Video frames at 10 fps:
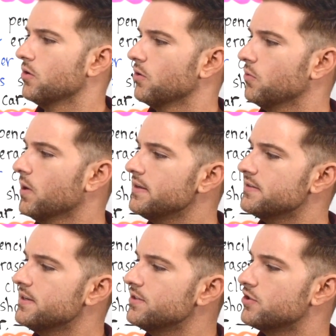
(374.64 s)
What
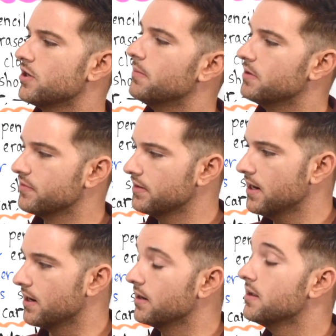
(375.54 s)
is his job over
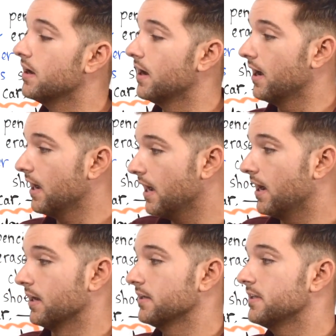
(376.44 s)
there?
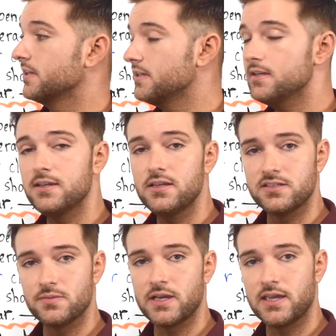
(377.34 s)
Ah, he
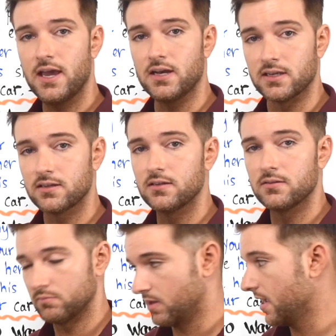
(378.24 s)
is a mechanic.
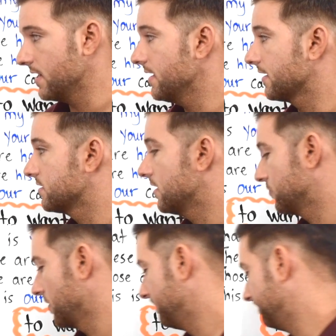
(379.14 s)
Okay, etc.